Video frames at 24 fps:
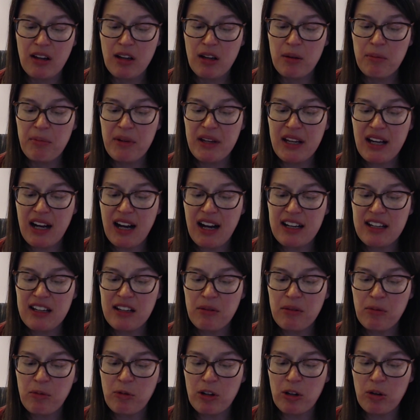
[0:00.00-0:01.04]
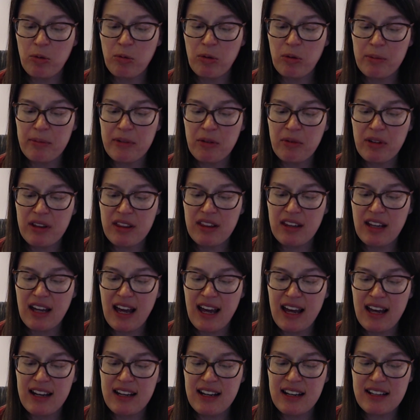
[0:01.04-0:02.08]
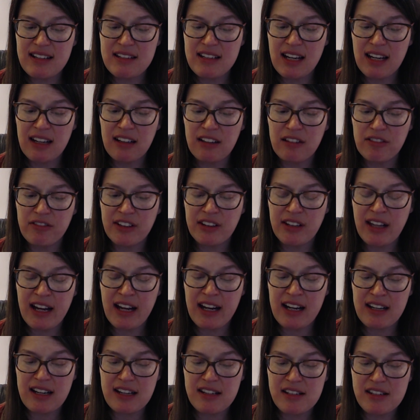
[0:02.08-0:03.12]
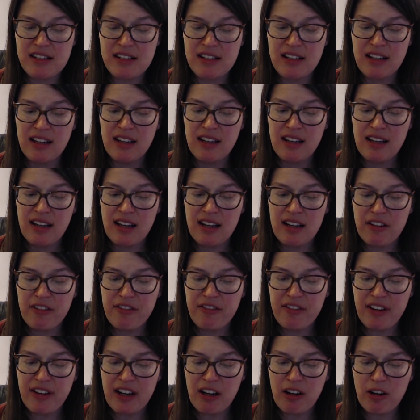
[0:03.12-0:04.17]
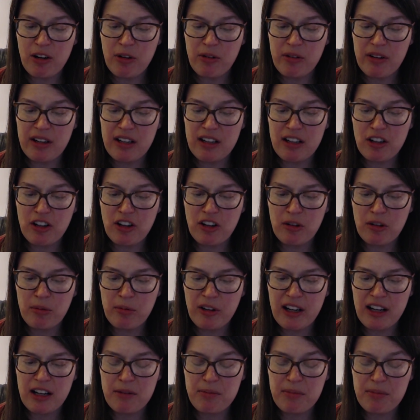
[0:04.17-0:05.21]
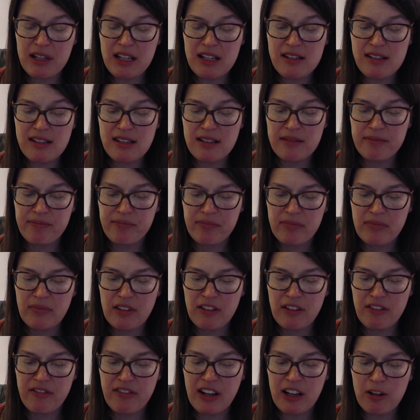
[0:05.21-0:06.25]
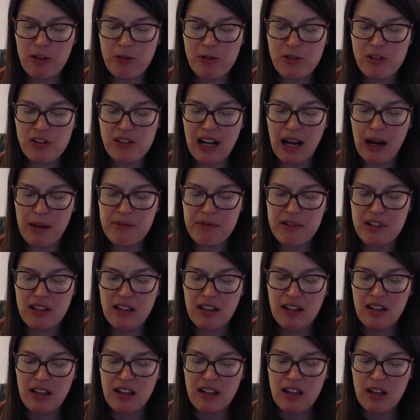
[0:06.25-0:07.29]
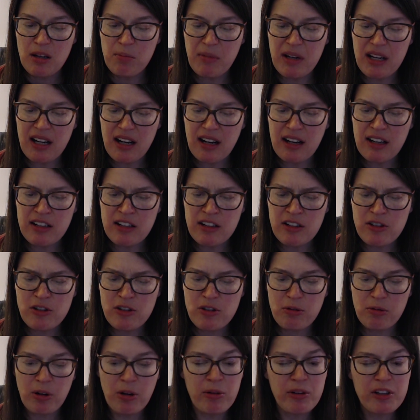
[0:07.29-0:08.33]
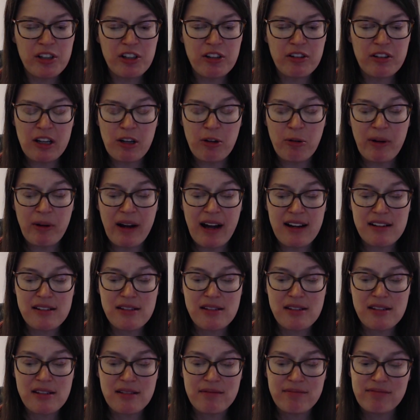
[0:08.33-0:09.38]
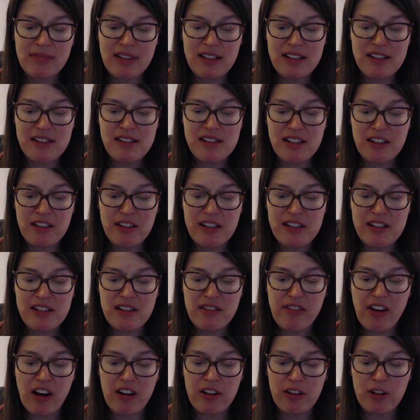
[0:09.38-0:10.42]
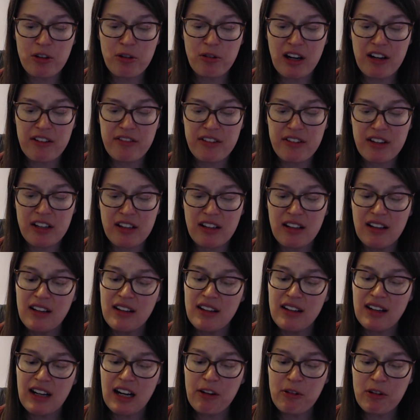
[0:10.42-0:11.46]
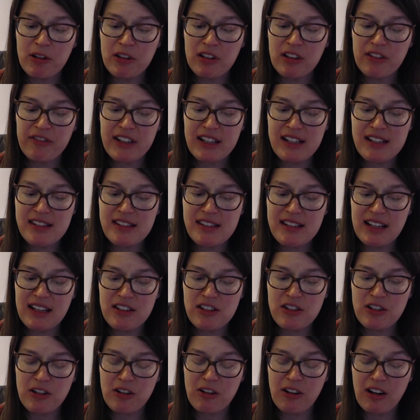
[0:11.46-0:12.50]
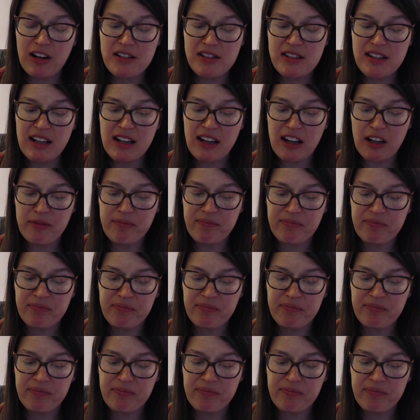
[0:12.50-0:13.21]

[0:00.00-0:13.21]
Behind him were a woman with the head and tail of a lioness and a pharaoh in a cobra headpiece. The pharaoh stopped. May onions grow in your earwax, and a series of holographic hieroglyphics danced across the air.